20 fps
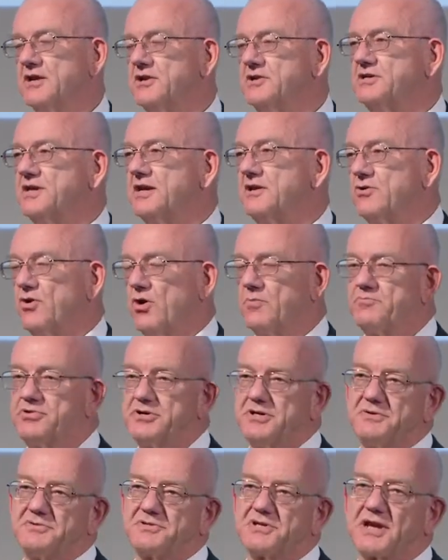did not
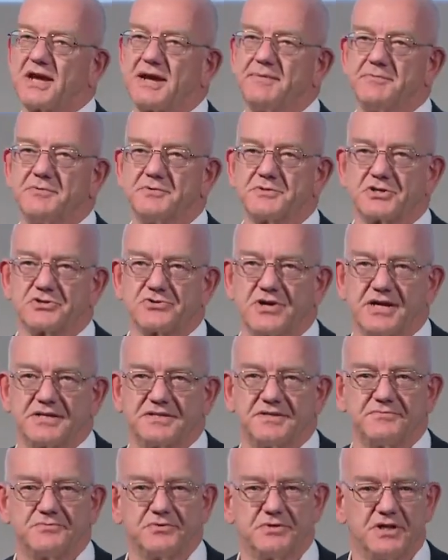produce a game that was
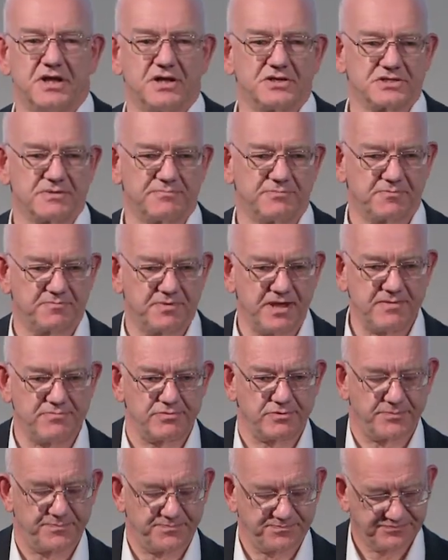attractive to a large number of people.